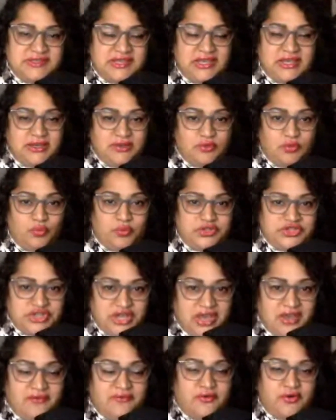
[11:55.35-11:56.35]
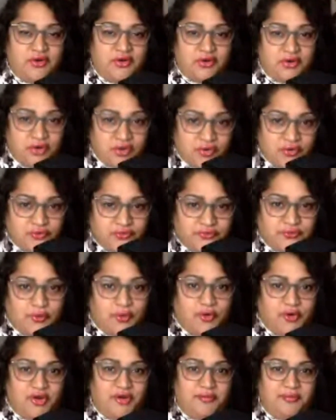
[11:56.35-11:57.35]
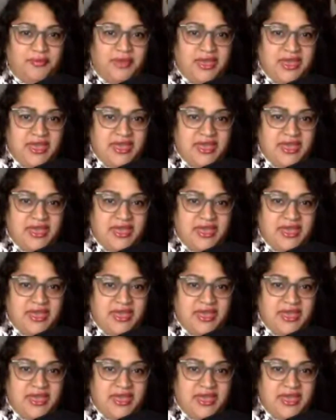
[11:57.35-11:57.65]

in whichever form